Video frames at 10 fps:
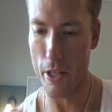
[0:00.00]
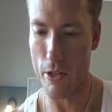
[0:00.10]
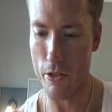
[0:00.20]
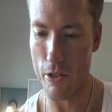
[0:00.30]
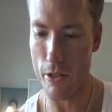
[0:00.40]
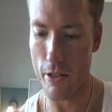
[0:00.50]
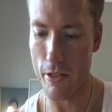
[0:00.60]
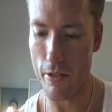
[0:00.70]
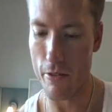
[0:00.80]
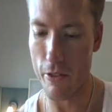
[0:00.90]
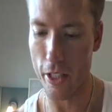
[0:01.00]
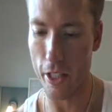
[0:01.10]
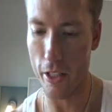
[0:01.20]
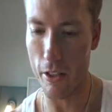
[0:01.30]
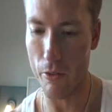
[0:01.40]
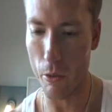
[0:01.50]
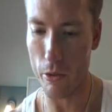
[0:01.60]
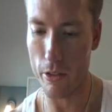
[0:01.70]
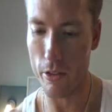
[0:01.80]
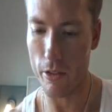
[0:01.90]
Blister just freaking kill it for
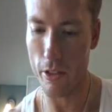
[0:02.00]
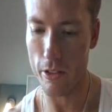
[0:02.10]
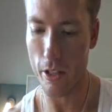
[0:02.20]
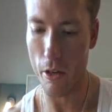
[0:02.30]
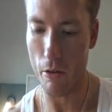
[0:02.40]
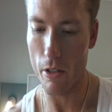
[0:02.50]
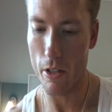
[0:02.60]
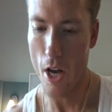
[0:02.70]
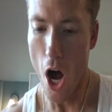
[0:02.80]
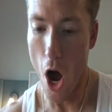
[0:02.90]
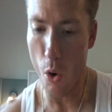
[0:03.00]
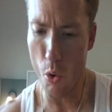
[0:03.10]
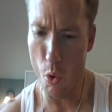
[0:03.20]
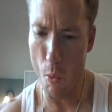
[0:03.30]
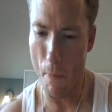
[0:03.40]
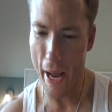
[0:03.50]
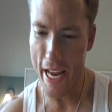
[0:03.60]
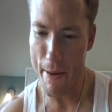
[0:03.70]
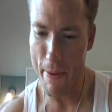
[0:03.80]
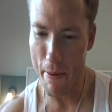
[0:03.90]
us. Let's go. Oh,
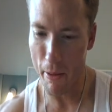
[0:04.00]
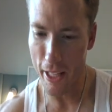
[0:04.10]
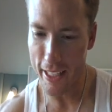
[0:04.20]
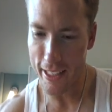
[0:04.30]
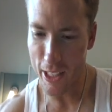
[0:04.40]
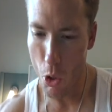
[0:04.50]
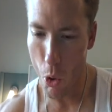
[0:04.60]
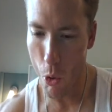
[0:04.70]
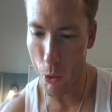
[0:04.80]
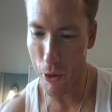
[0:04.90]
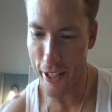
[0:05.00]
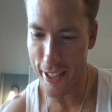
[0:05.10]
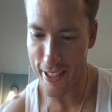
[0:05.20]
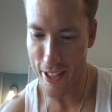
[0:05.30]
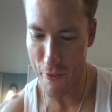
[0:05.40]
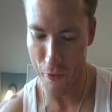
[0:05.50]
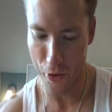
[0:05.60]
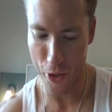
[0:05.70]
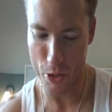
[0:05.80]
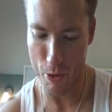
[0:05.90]
baby! Blazing Cordius the
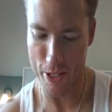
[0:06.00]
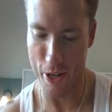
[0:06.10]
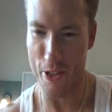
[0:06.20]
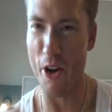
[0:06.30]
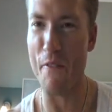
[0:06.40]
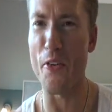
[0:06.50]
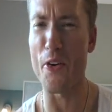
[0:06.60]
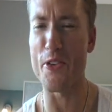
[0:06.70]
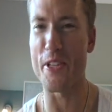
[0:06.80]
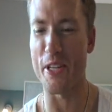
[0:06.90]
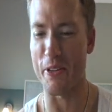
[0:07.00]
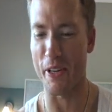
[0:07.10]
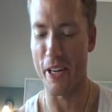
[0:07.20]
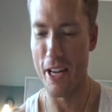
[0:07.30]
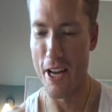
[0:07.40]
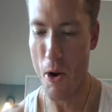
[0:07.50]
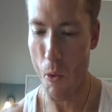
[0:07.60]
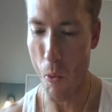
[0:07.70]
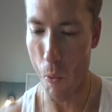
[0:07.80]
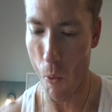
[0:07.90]
Virtuous. There's our first secret.
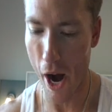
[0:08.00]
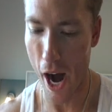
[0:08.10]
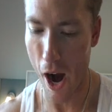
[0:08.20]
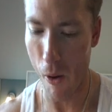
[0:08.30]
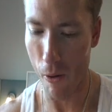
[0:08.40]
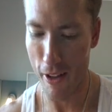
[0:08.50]
Wow.